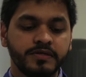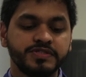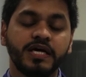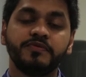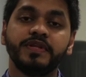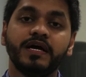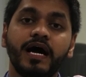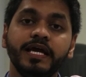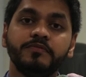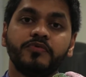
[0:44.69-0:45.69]
to start with the
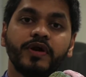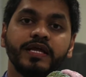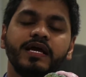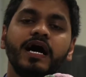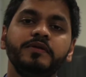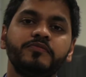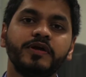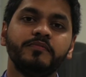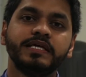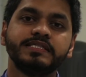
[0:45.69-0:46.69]

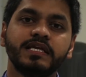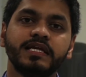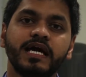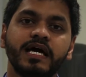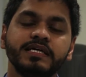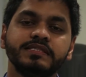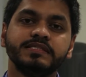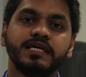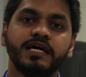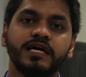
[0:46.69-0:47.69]
hindbrain basically
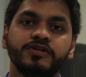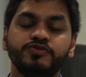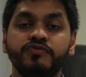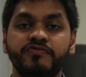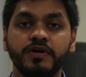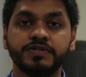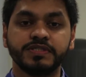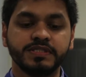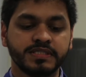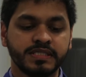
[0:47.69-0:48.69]
has two
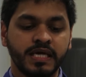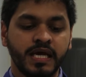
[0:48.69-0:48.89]
functions.